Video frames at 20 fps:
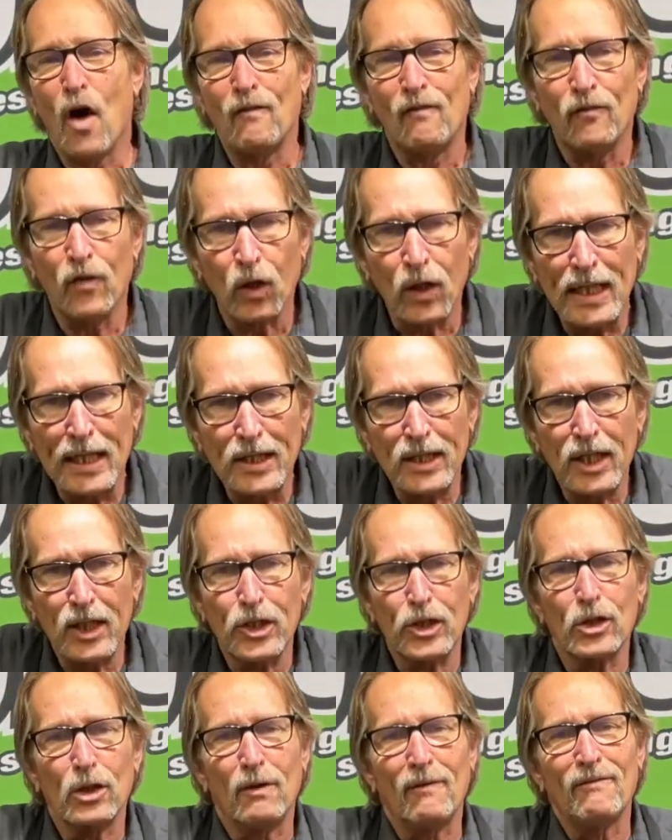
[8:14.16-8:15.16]
fully
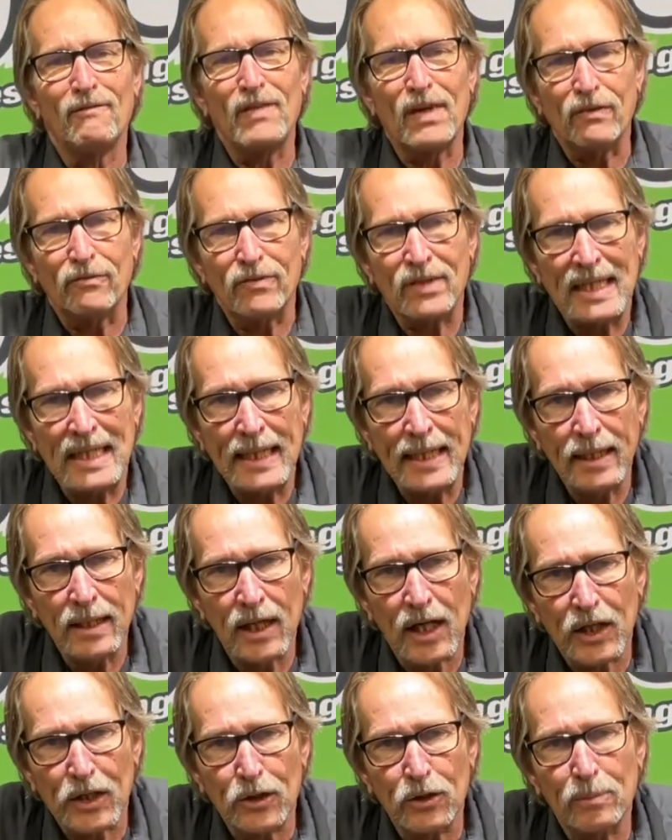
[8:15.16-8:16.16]
digital
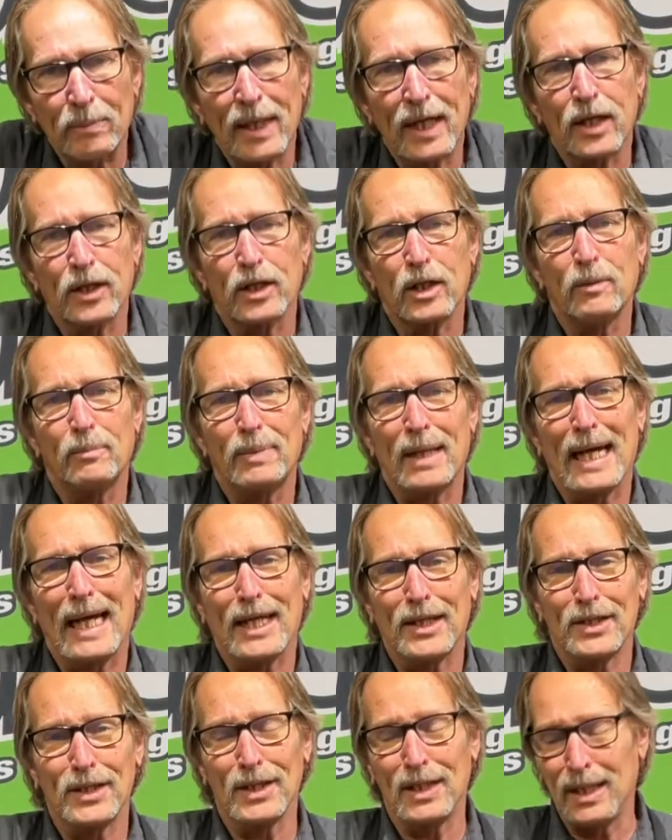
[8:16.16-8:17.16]
1500 pound
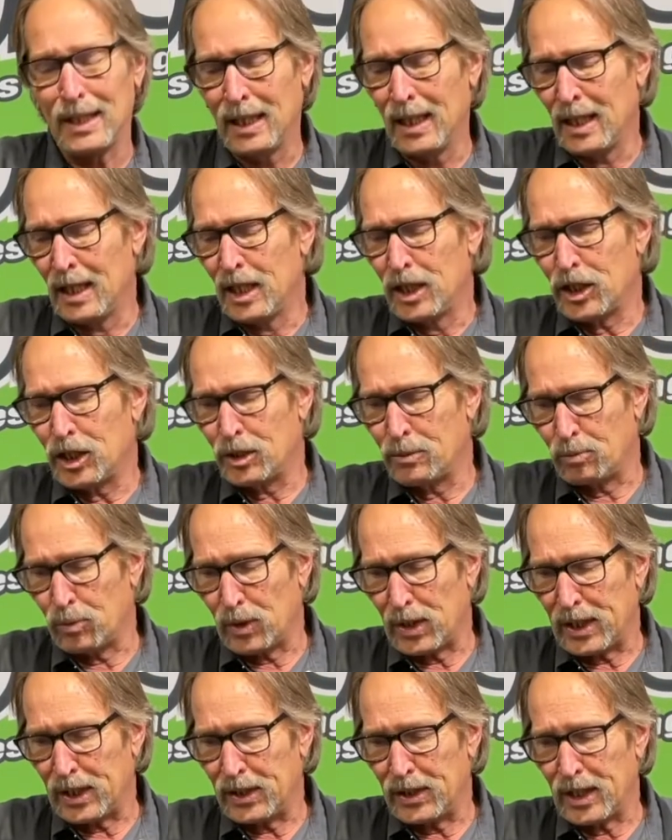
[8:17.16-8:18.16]
capacity
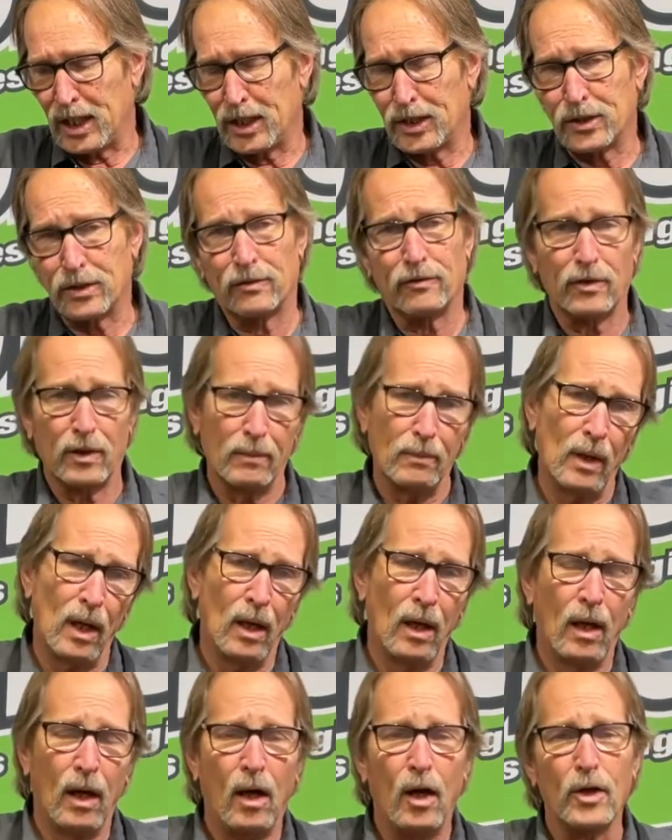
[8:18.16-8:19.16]
spring tester from
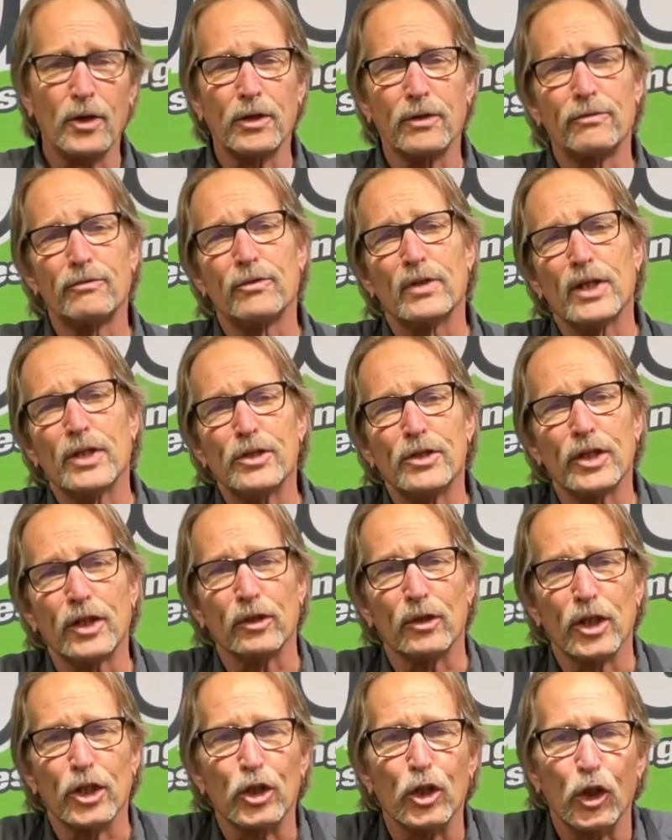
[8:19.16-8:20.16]
all your friends
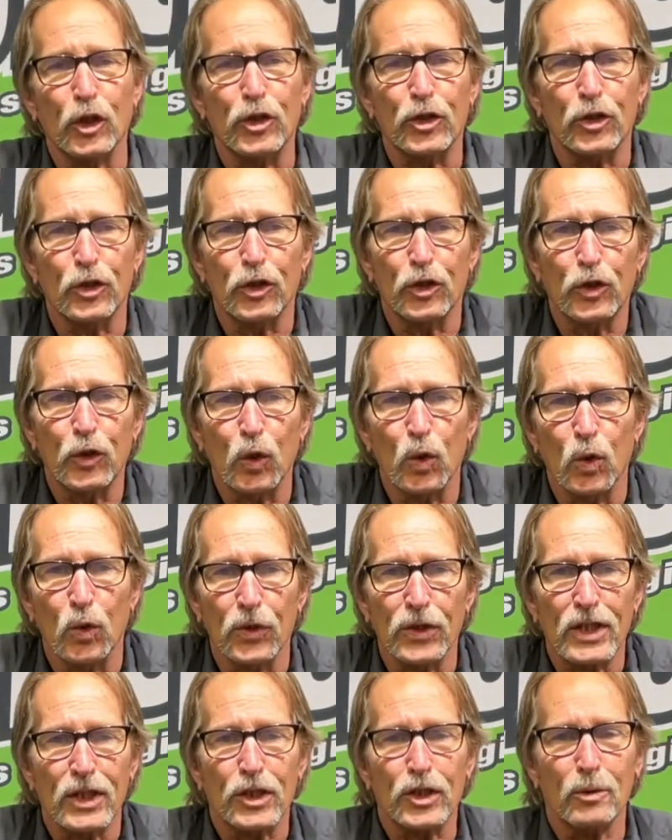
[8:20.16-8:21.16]
here at Goodson
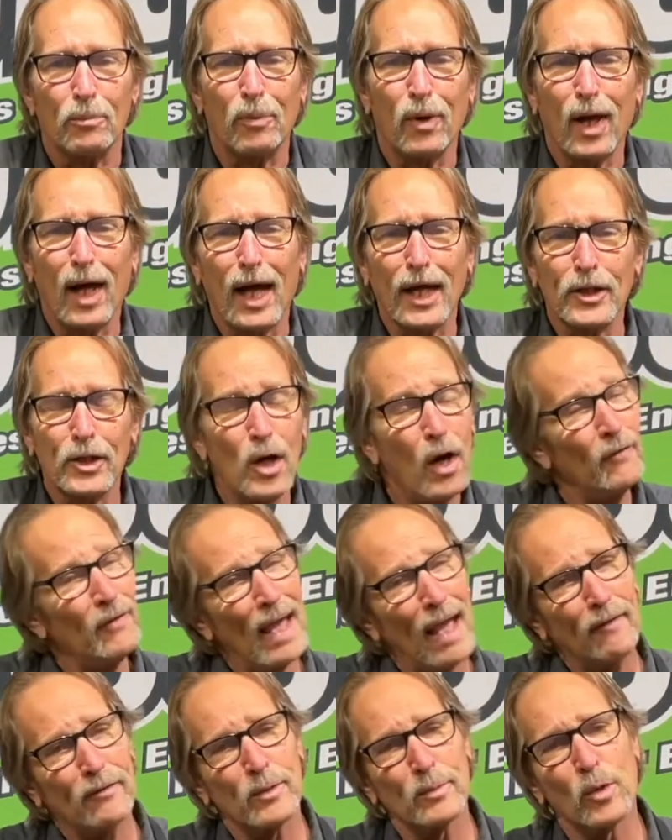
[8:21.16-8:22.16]
Tools and Supply. So if you
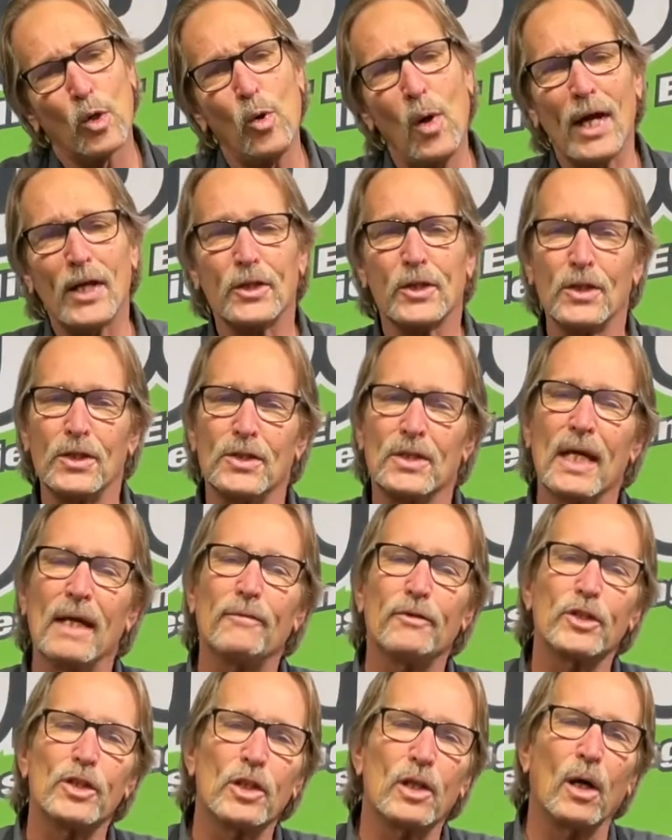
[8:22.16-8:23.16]
have some questions, give
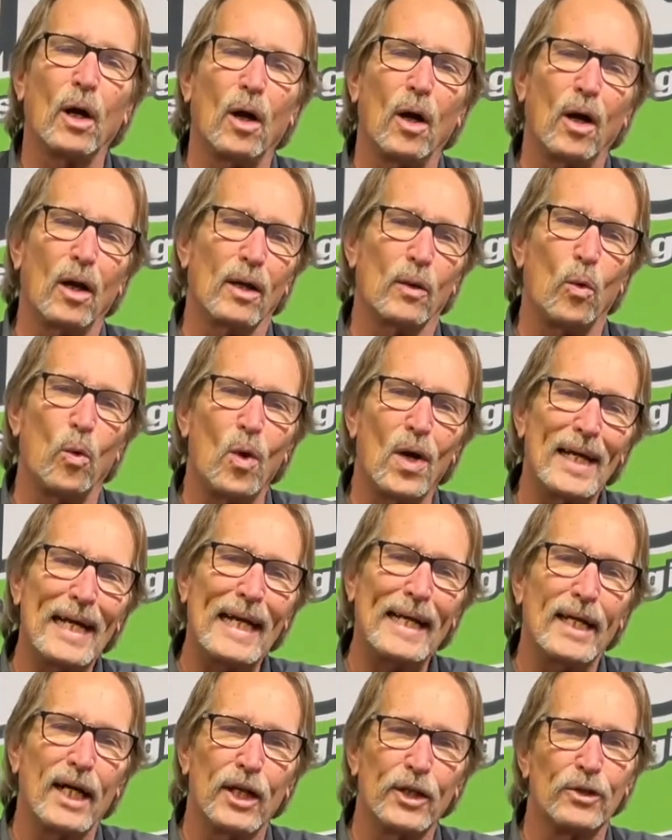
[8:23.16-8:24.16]
us a call at
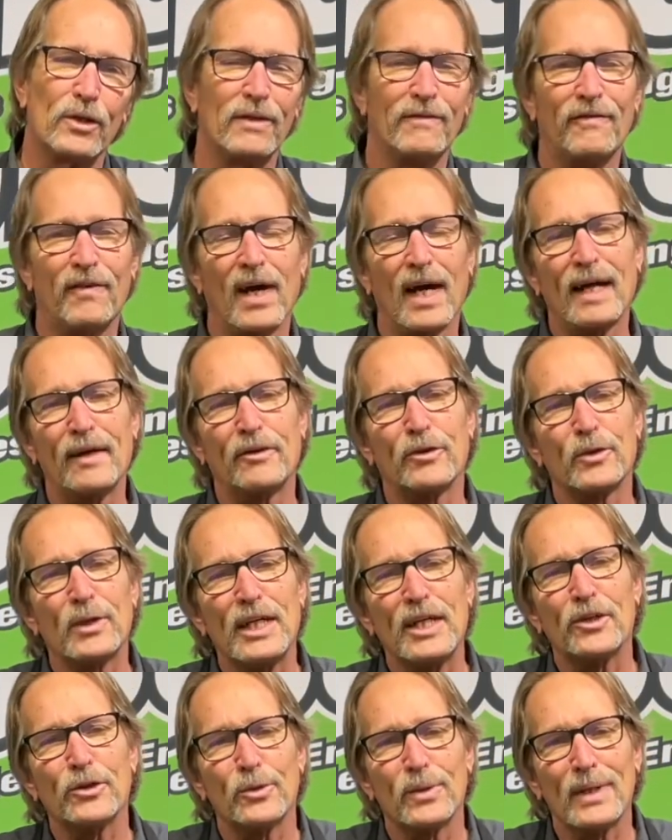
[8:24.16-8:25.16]

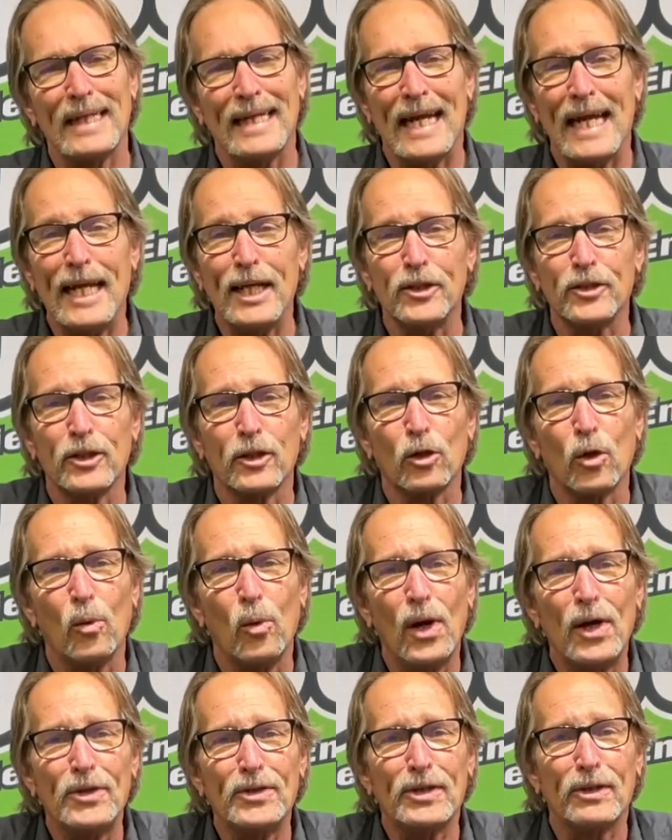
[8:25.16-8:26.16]

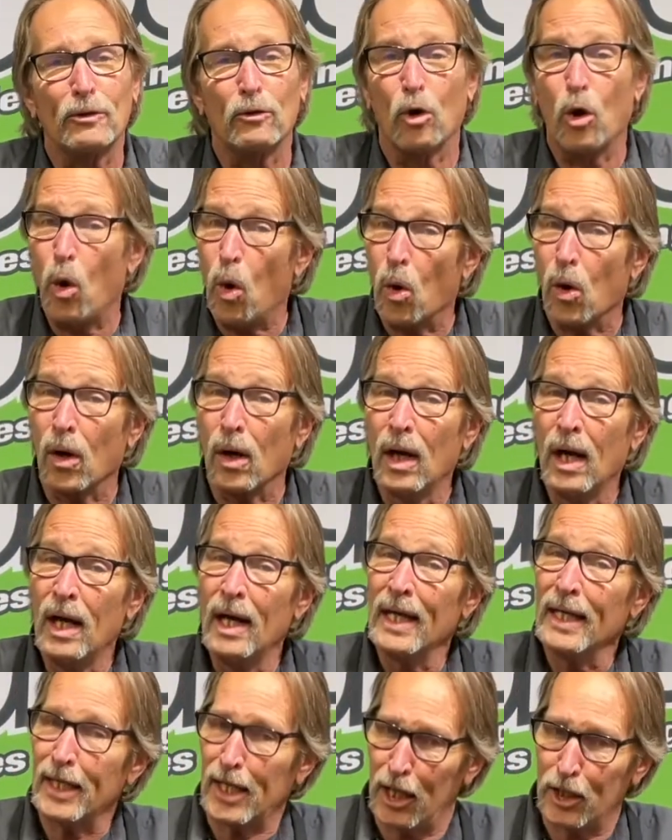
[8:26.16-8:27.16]
1-800-533-8010 or
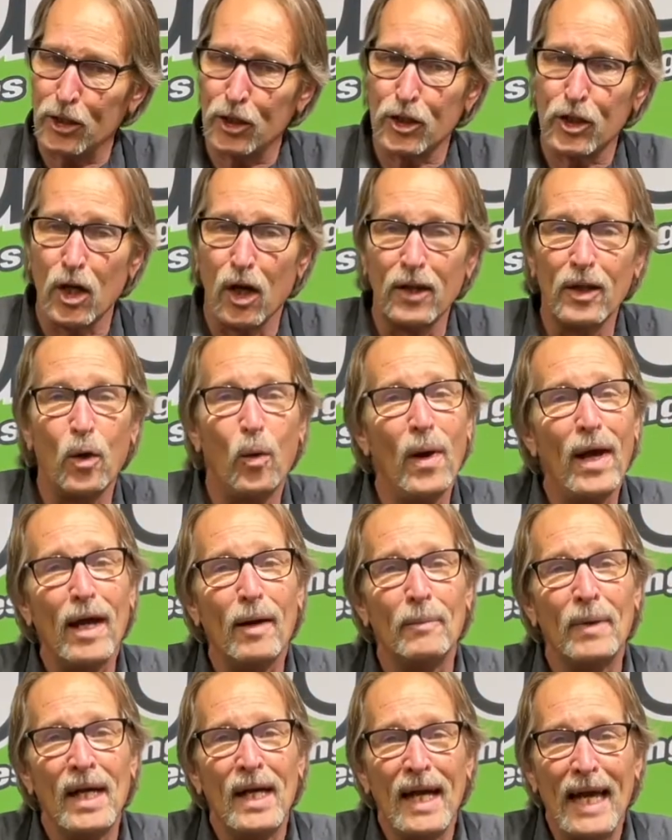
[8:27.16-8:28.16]
catch us on the
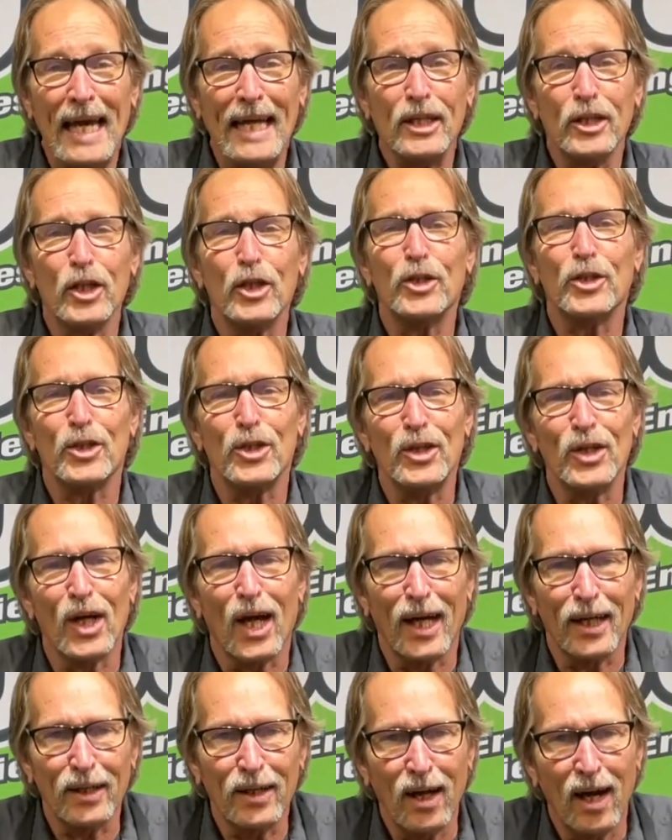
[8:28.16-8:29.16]
web at
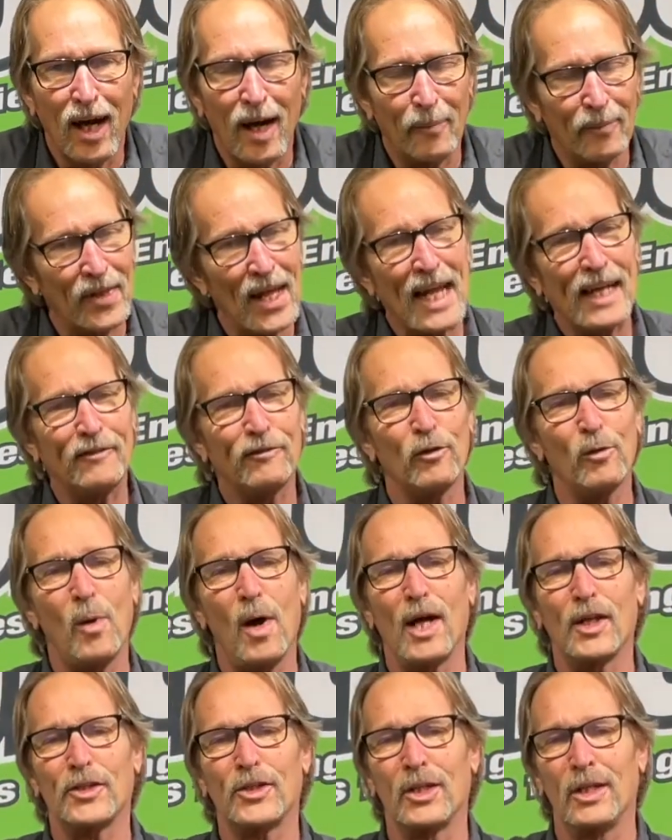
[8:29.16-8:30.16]
goodson.com. Thanks for
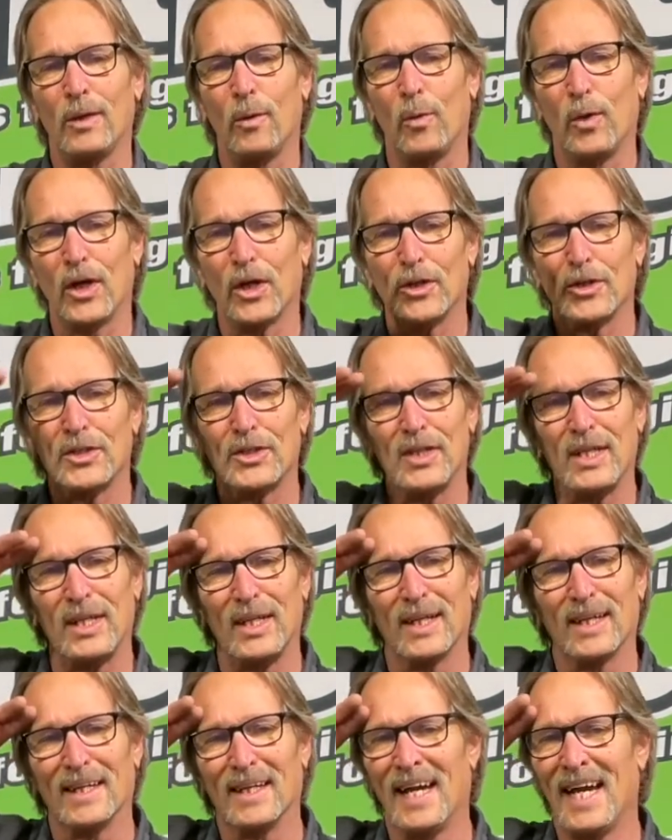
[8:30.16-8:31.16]
watching. We'll see
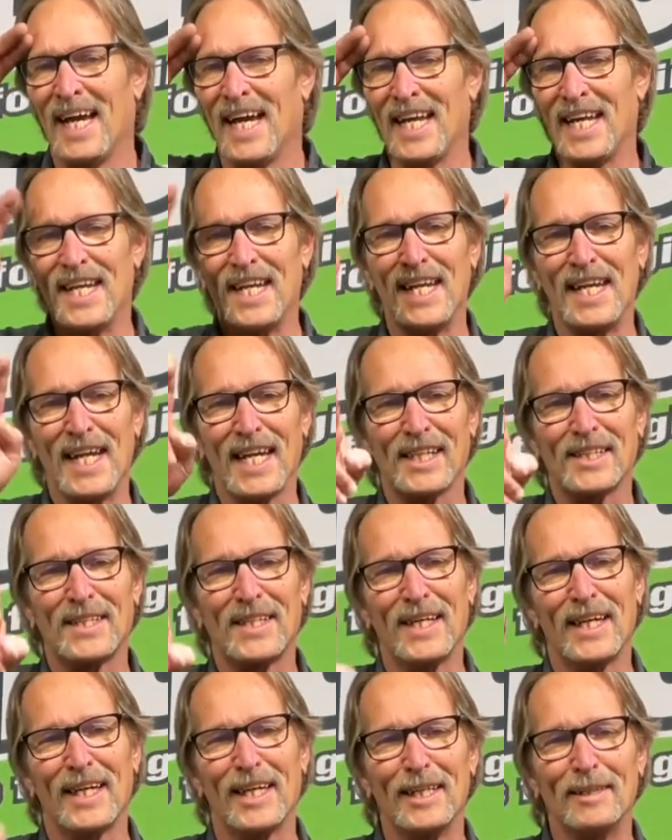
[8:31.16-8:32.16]
you next
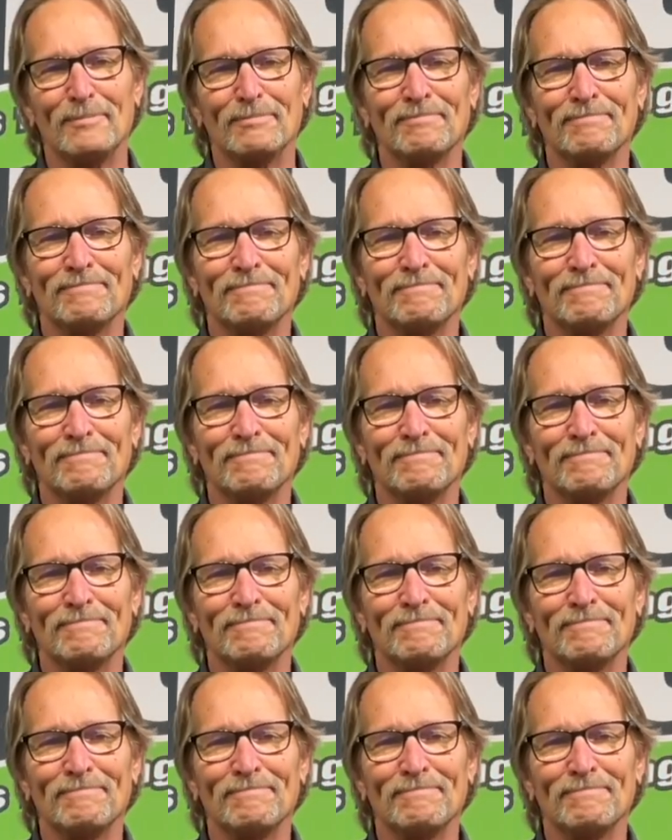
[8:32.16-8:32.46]
time.